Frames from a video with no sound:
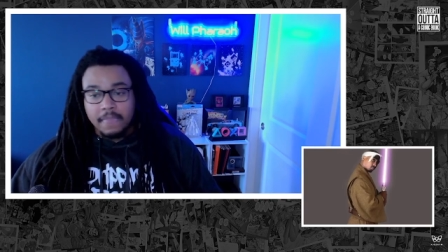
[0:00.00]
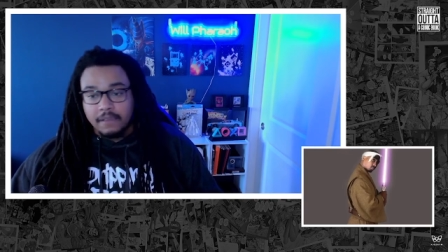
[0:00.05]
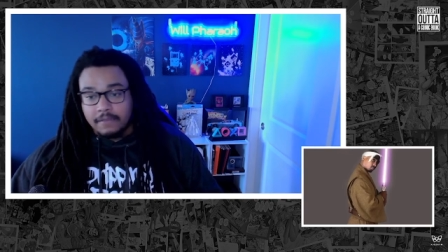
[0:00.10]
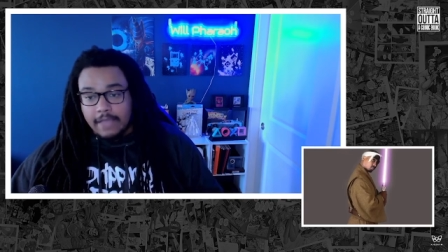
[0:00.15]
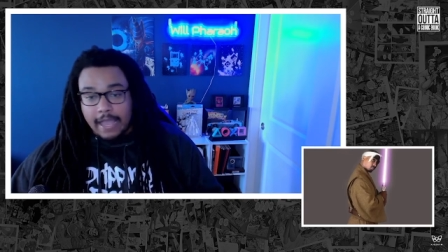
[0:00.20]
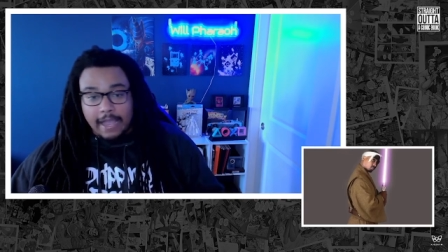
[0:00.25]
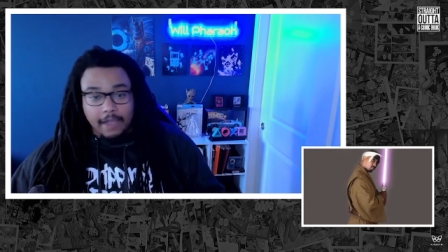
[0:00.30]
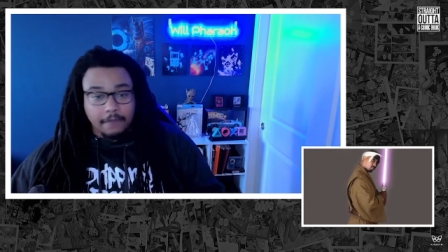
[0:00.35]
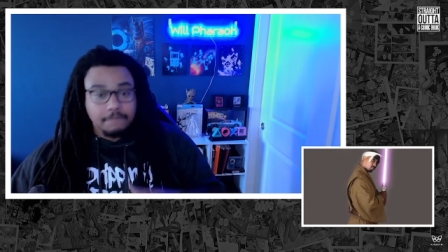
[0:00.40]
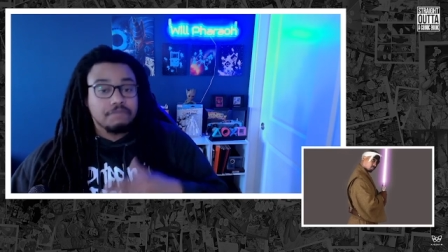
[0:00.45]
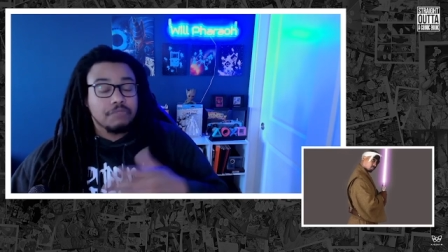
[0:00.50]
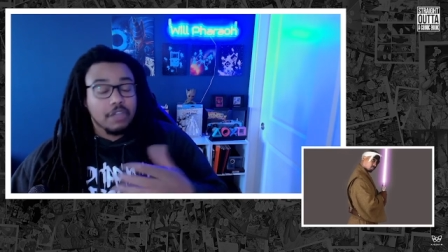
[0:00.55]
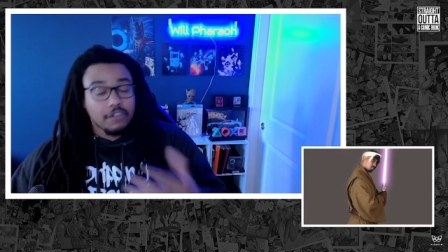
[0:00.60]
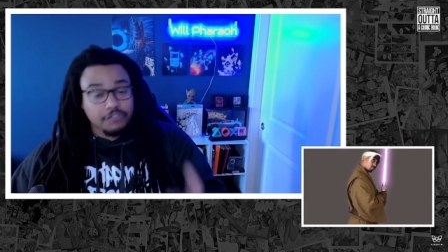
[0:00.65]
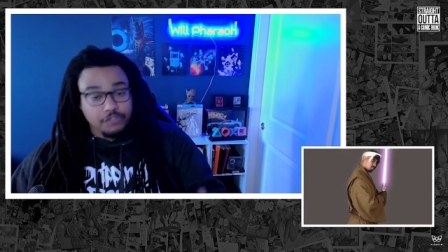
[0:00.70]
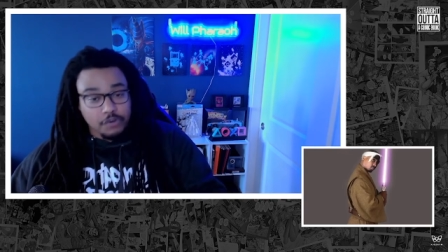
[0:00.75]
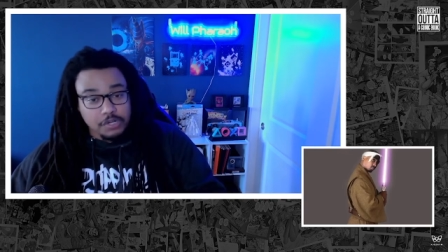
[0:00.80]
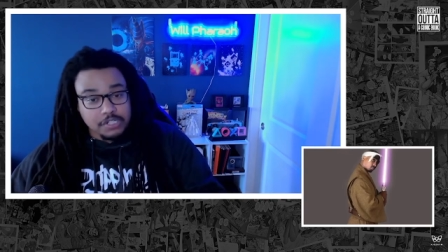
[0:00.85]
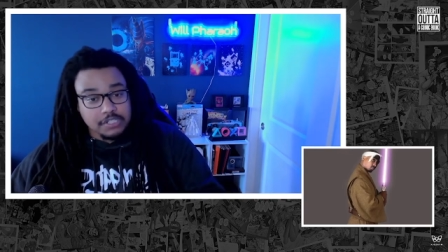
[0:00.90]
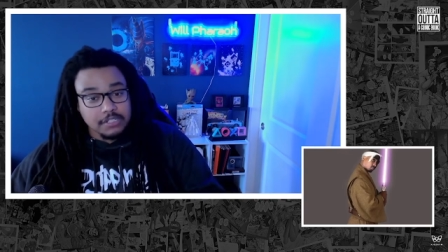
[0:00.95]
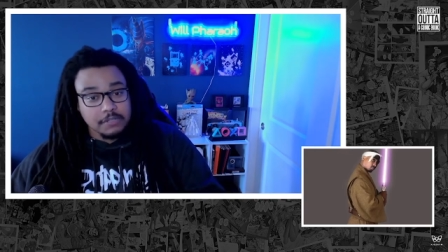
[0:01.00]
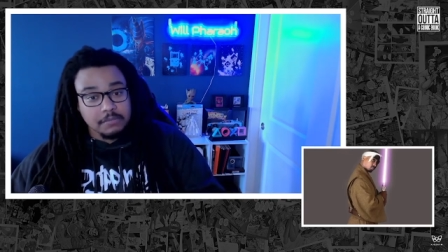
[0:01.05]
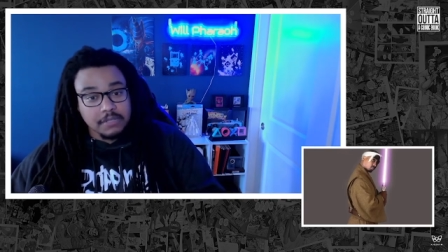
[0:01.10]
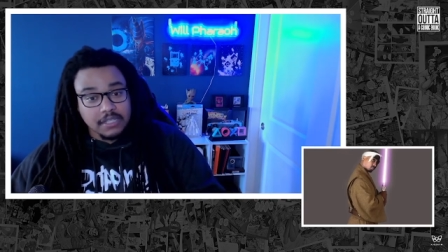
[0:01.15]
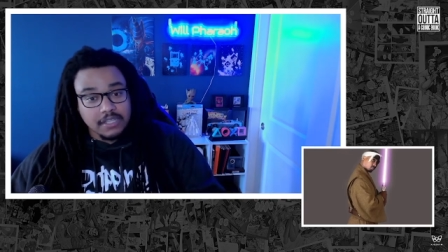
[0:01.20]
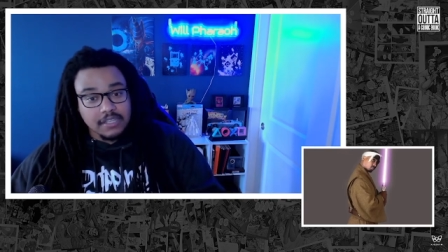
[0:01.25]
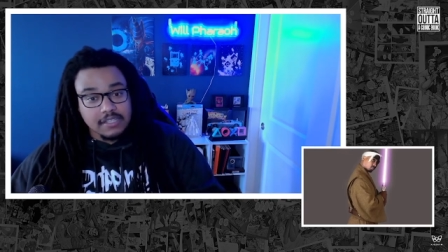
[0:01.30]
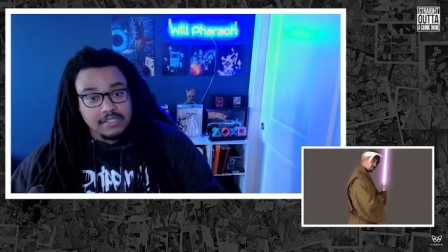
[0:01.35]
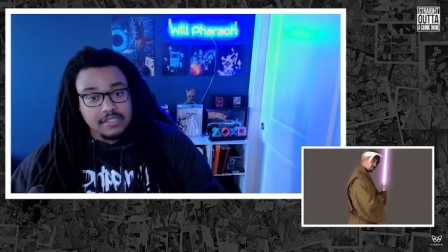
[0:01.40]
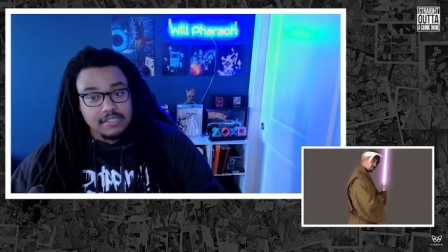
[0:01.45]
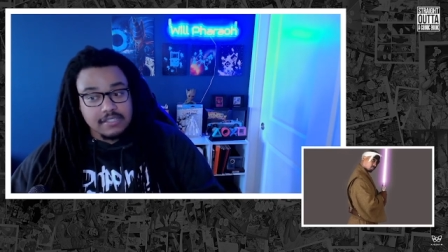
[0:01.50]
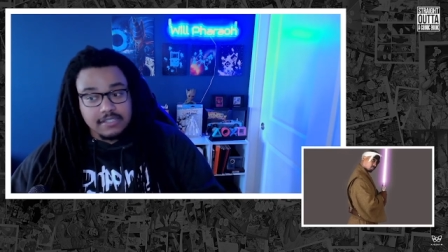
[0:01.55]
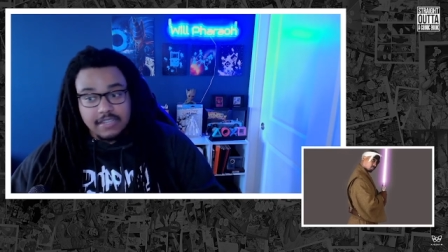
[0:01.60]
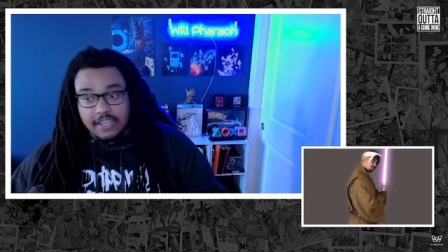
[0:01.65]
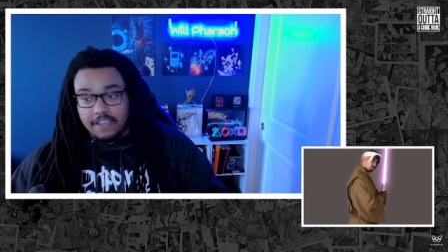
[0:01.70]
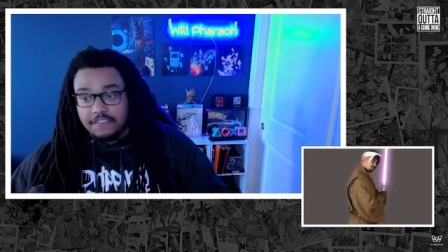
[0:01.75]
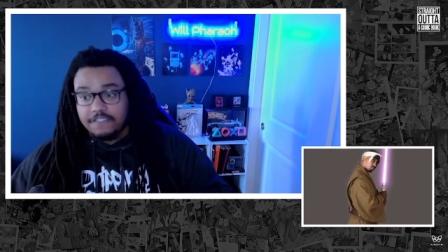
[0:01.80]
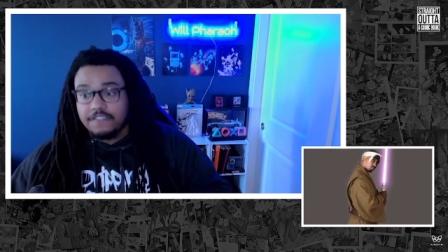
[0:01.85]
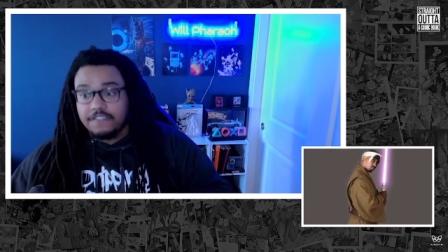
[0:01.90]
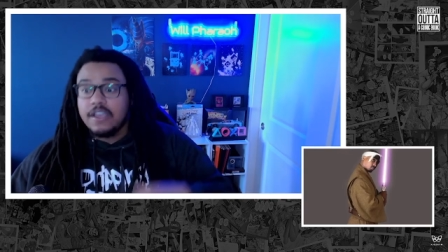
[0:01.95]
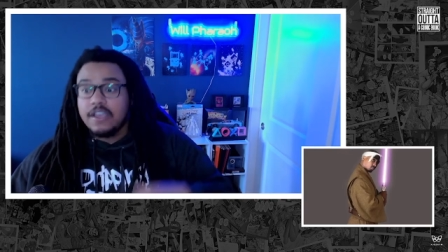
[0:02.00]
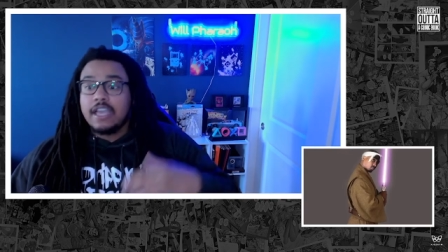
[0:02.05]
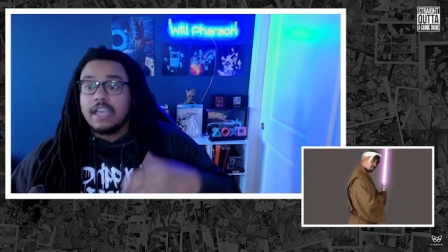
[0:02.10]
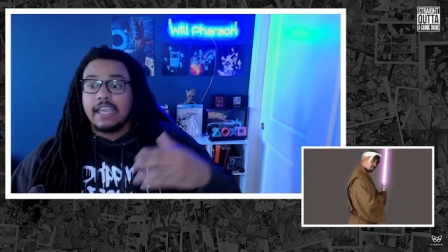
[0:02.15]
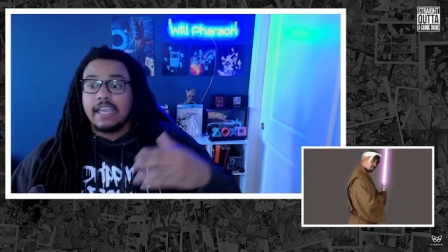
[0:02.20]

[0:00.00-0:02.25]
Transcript: Now, unfortunately, because his death,